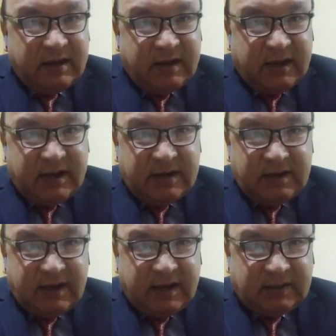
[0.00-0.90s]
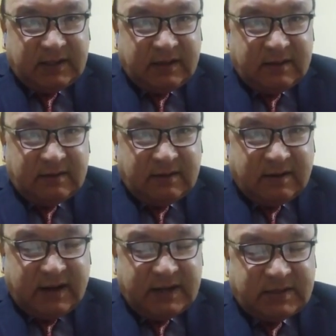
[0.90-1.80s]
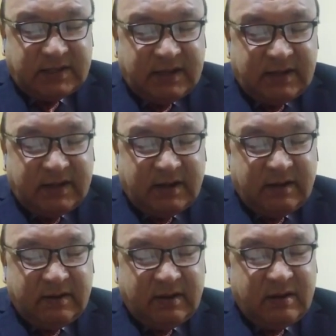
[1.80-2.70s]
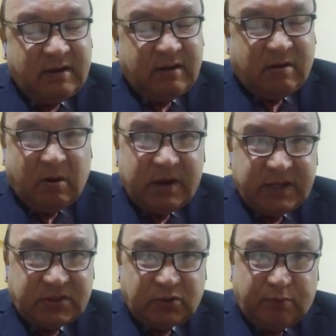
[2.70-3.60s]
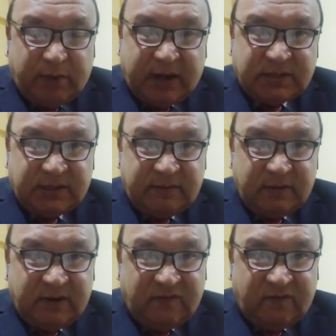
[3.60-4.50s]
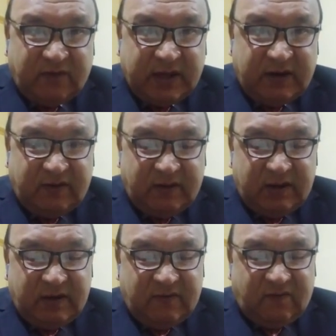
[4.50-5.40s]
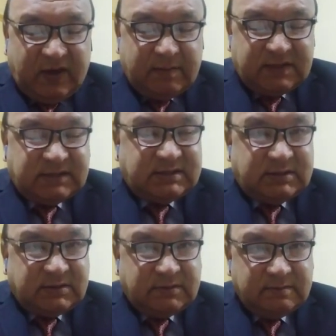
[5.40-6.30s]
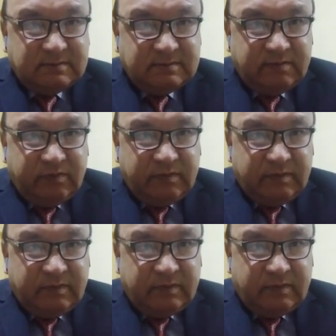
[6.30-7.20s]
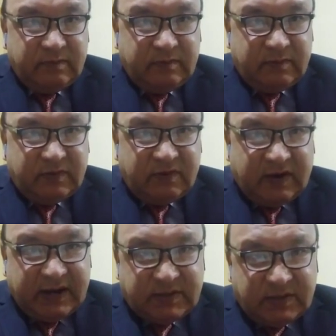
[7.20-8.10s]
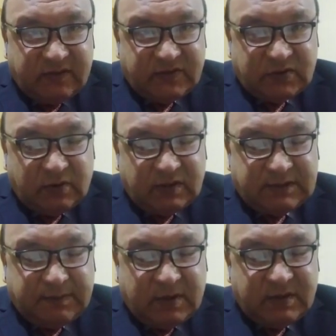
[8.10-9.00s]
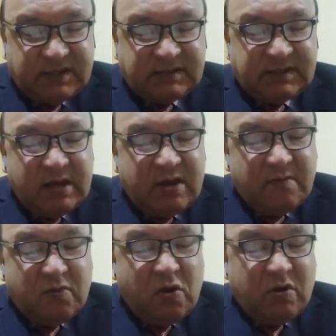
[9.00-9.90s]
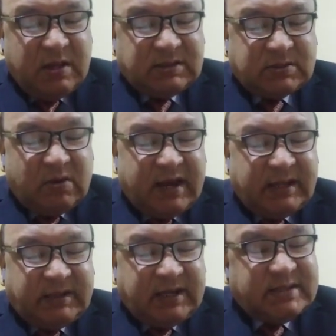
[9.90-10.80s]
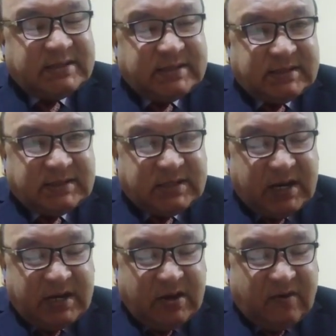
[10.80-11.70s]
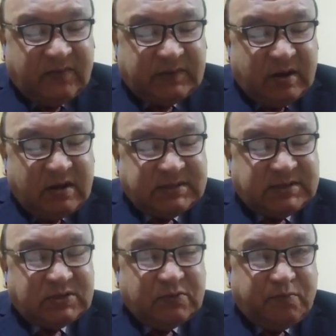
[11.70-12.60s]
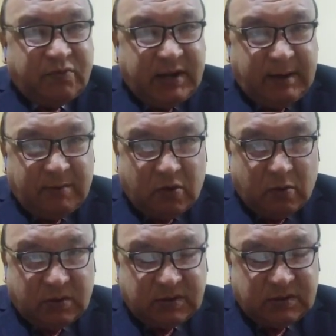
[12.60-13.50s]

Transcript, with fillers: an ethical criteria. According to Paton, a very famous um, writer of jurisprudence, morals or ethics is the study of the supreme good.